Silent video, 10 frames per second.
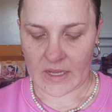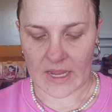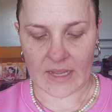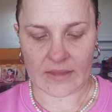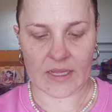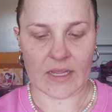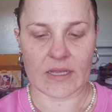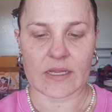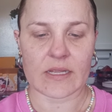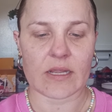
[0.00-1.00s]
And
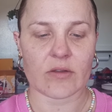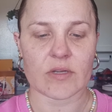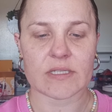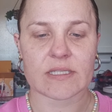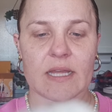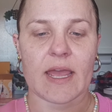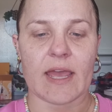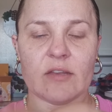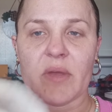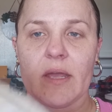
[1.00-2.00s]
then here is the
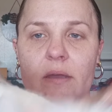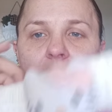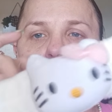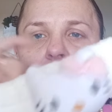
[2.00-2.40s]
headband.